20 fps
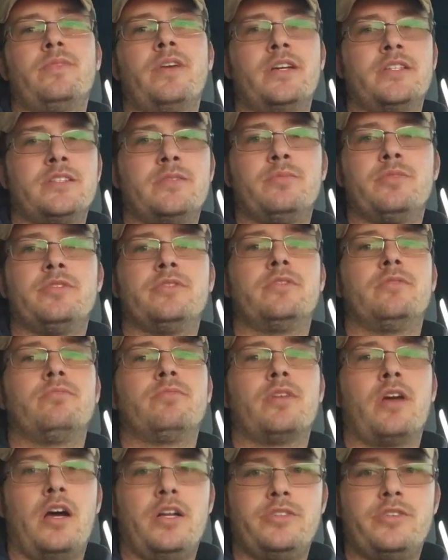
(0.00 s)
customers,
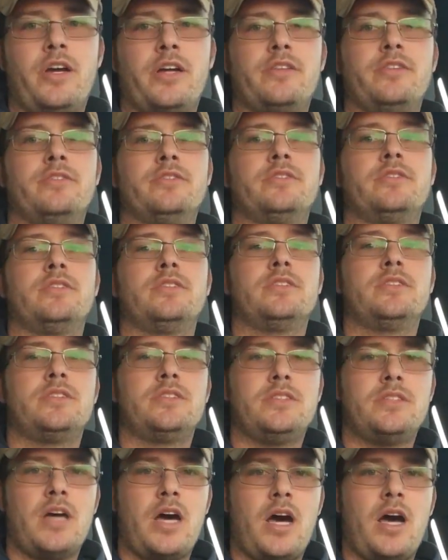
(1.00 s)
contractors,
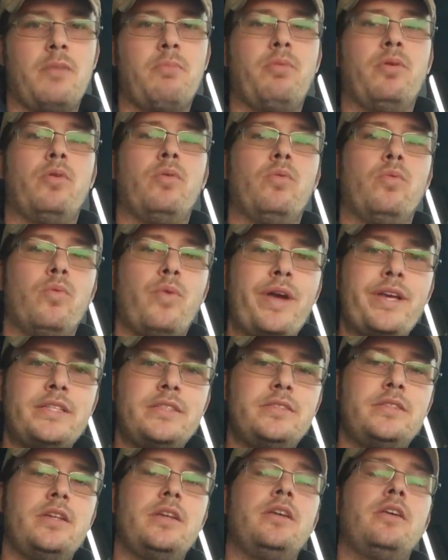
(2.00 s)
stop
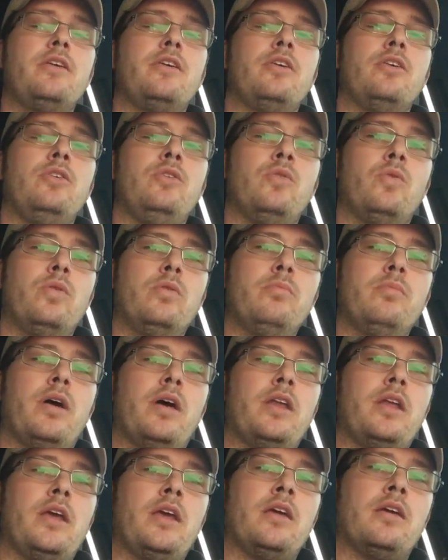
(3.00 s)
wasting your
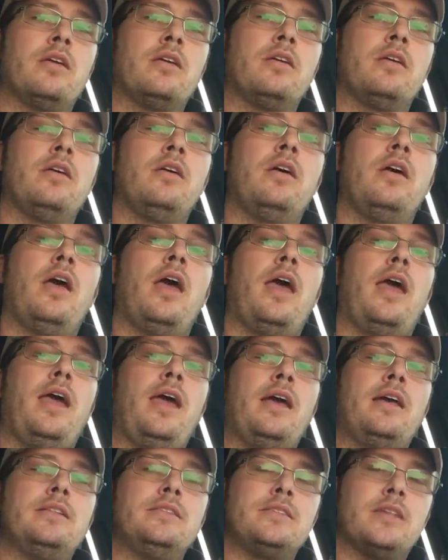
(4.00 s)
money
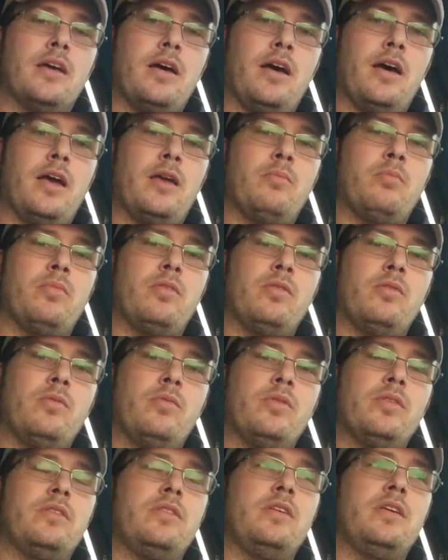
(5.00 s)
and time
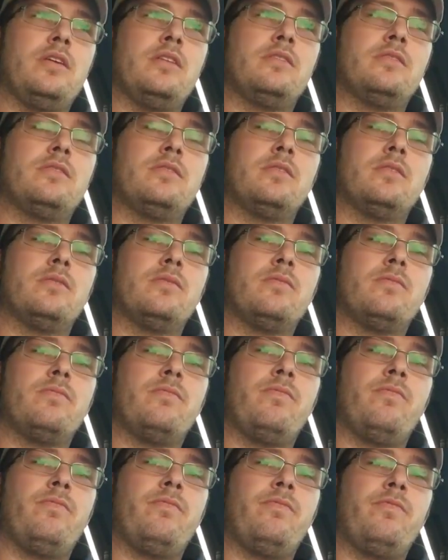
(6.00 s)
with these
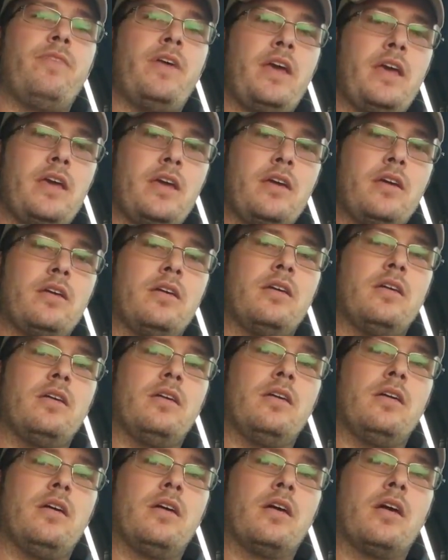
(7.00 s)
fake
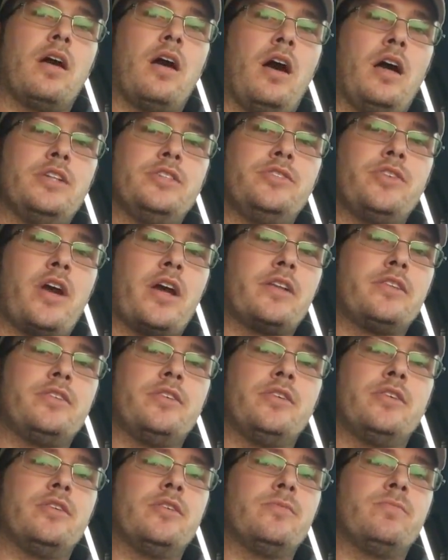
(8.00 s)

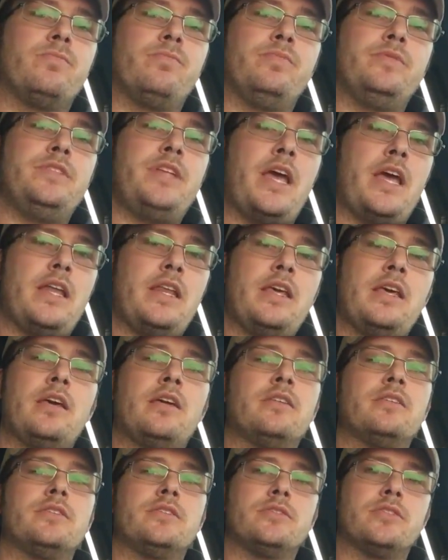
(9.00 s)
contractor
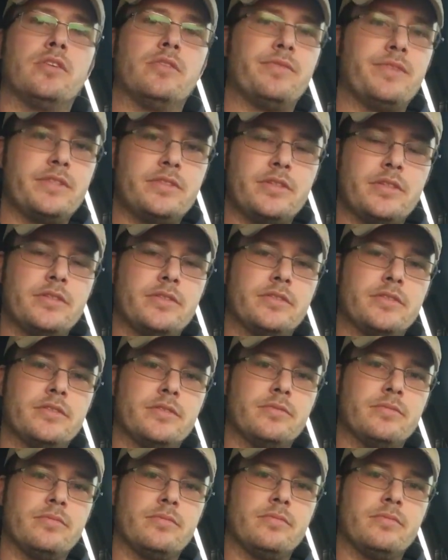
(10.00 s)
dating
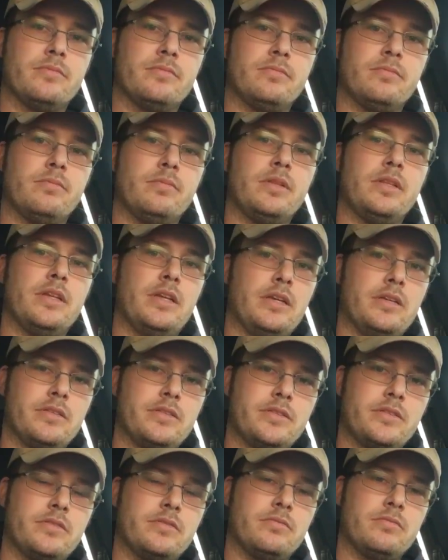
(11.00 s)
services,
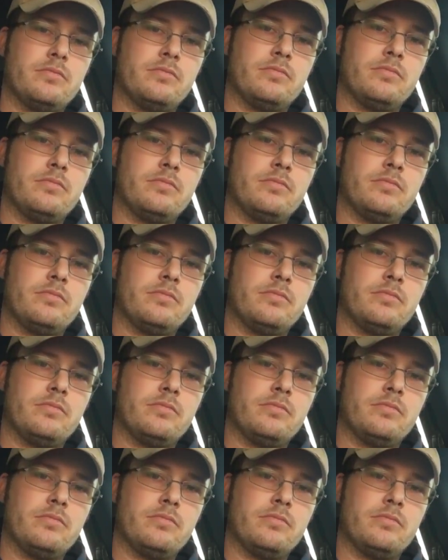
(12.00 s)
please.